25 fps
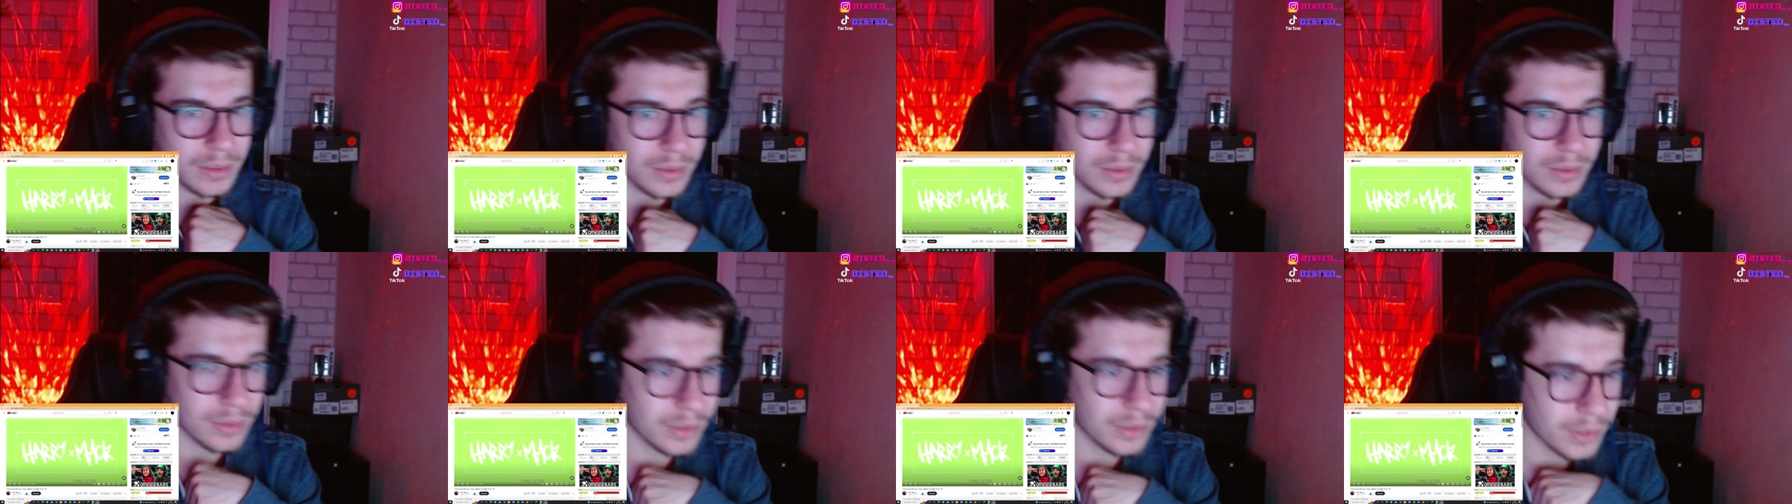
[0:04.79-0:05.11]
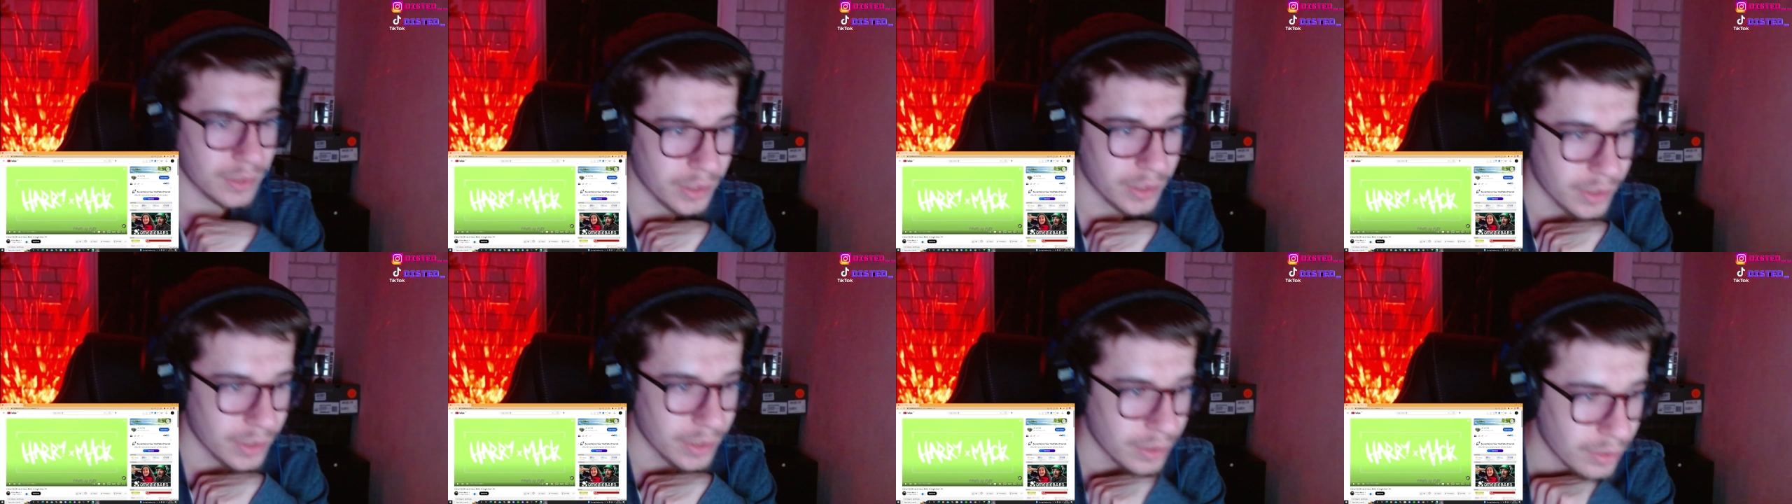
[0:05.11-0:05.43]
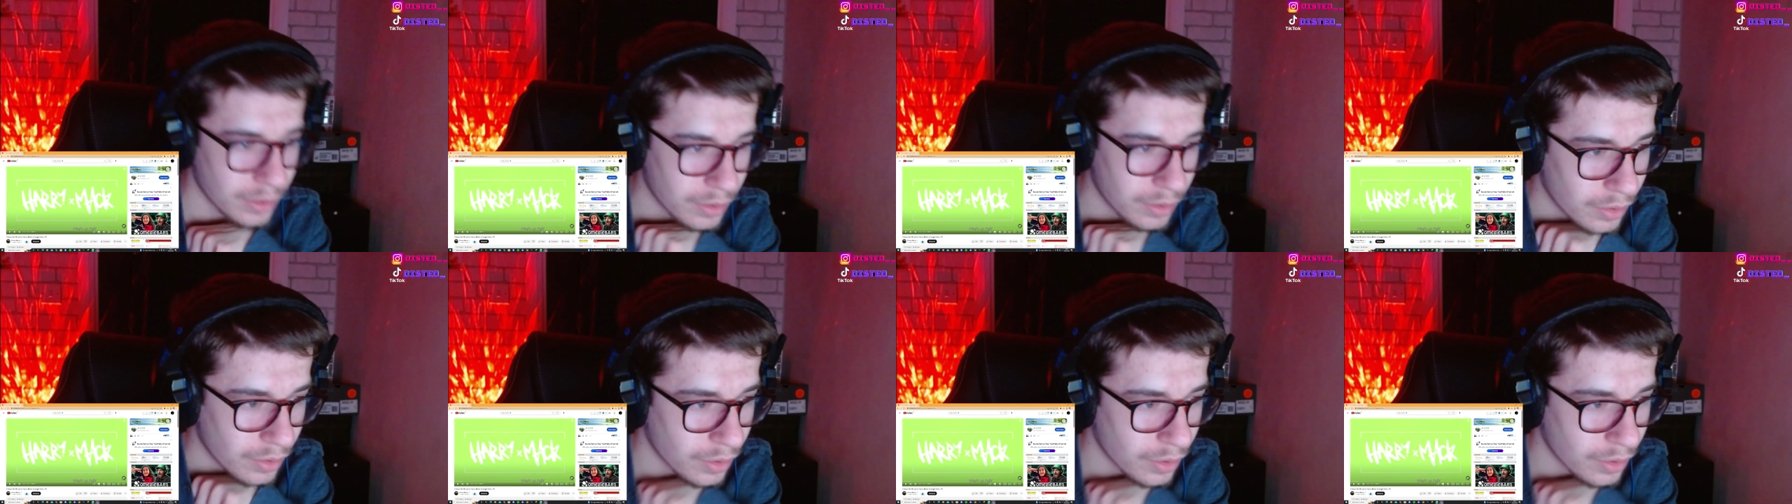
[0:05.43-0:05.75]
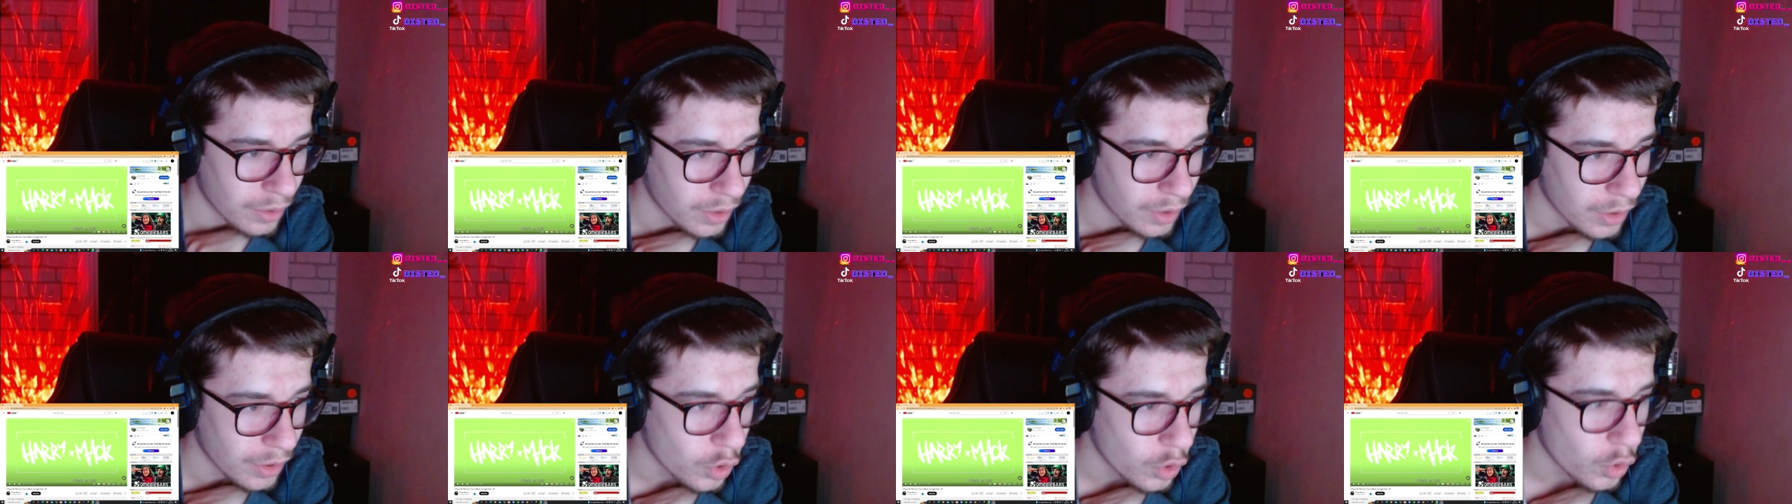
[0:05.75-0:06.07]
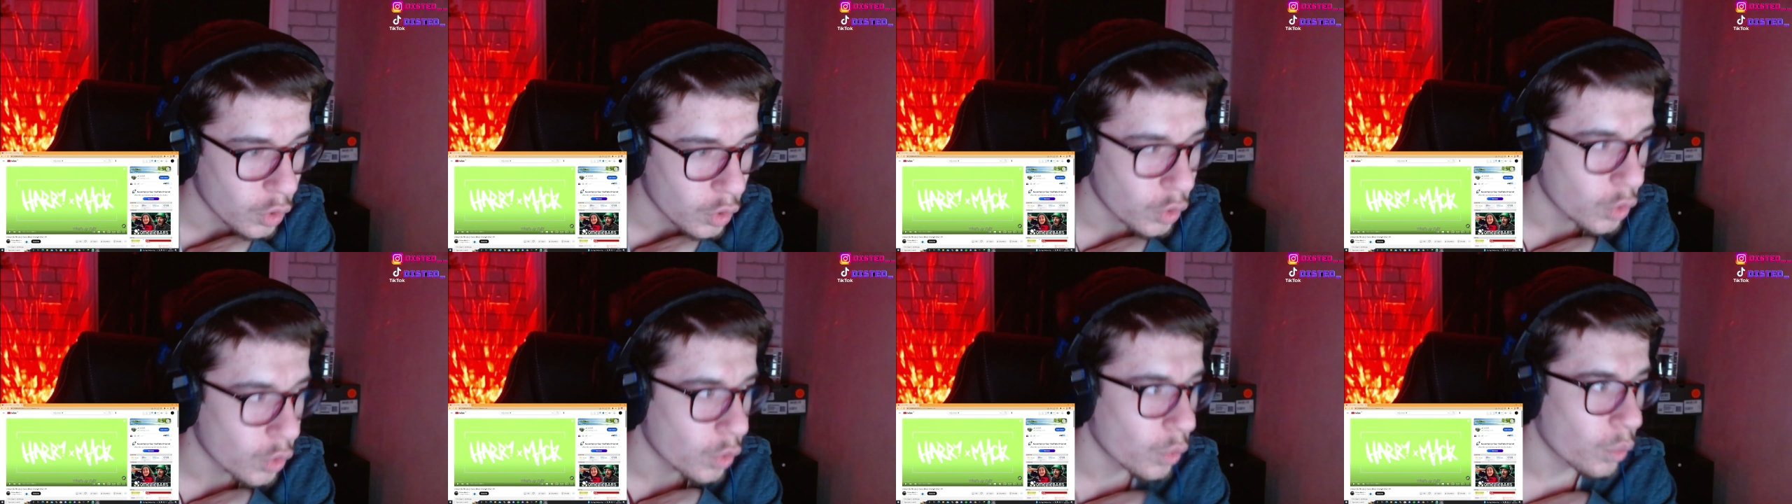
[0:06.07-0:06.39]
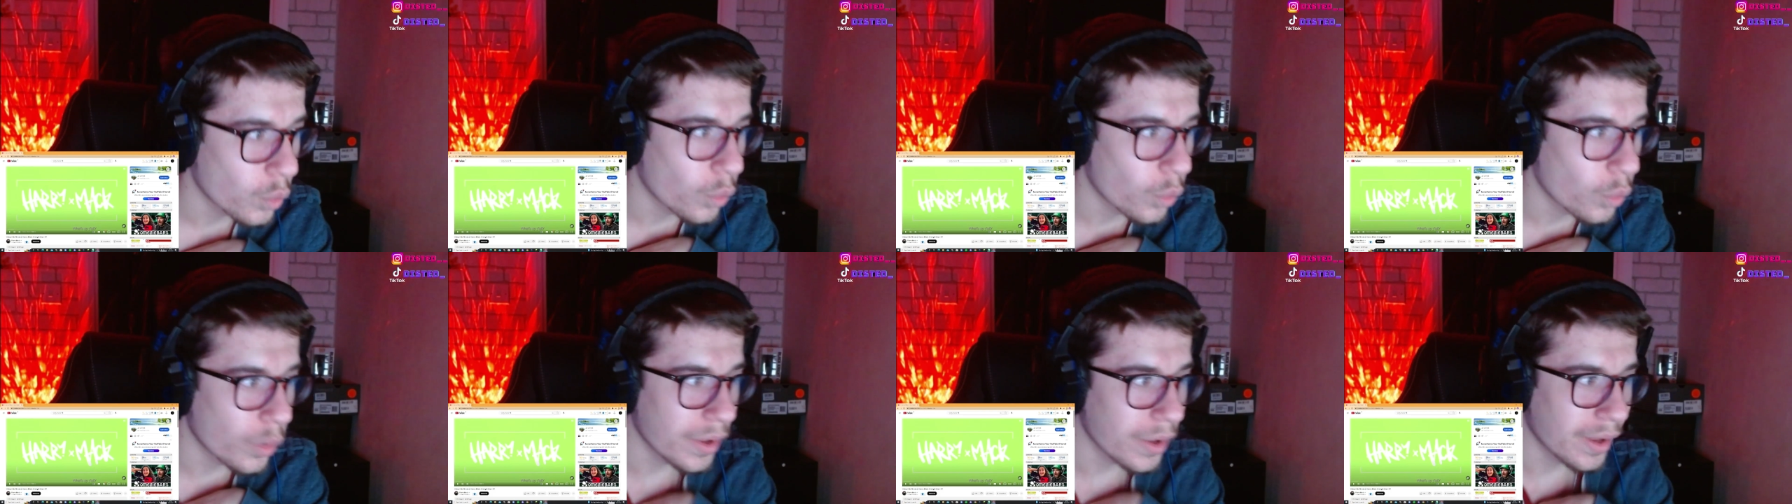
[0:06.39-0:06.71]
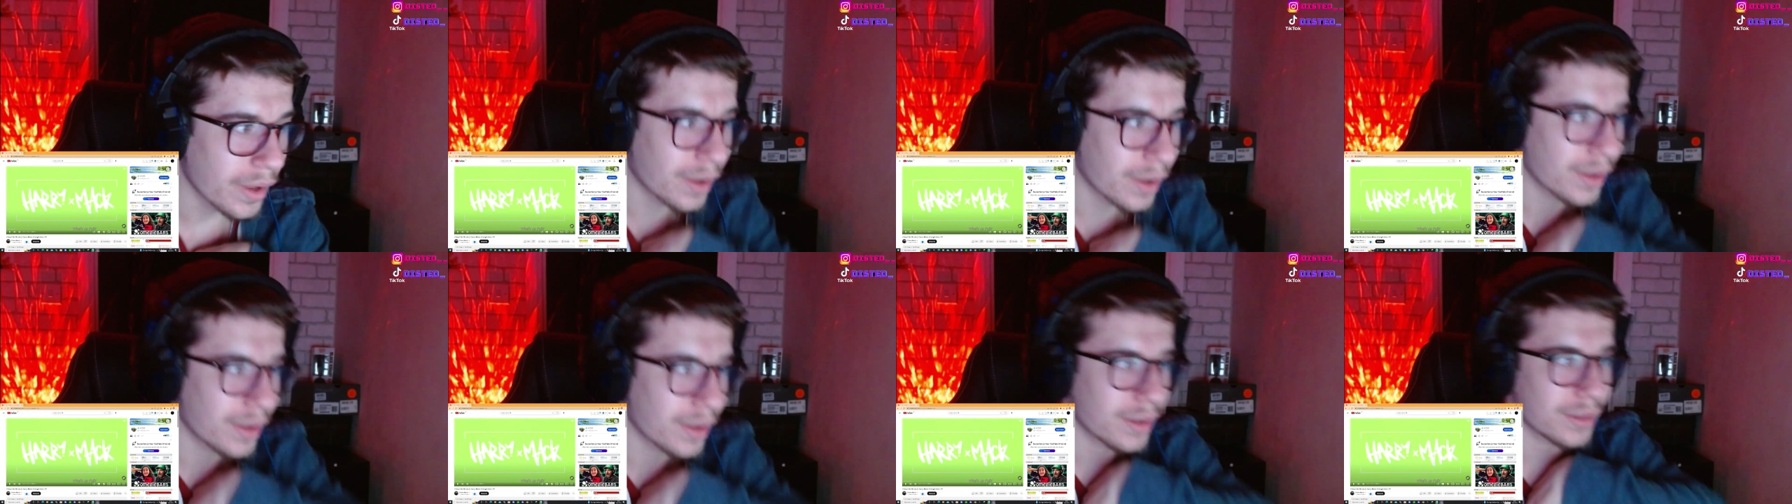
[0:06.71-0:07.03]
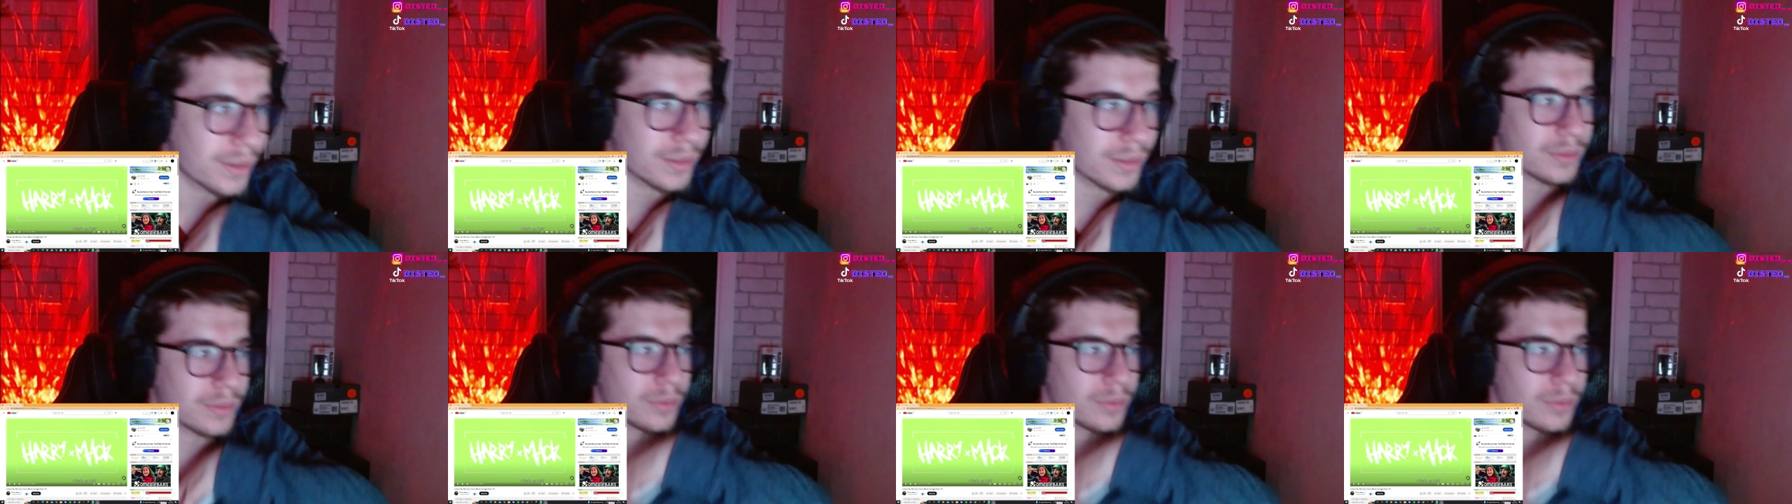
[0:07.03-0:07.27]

Today we are,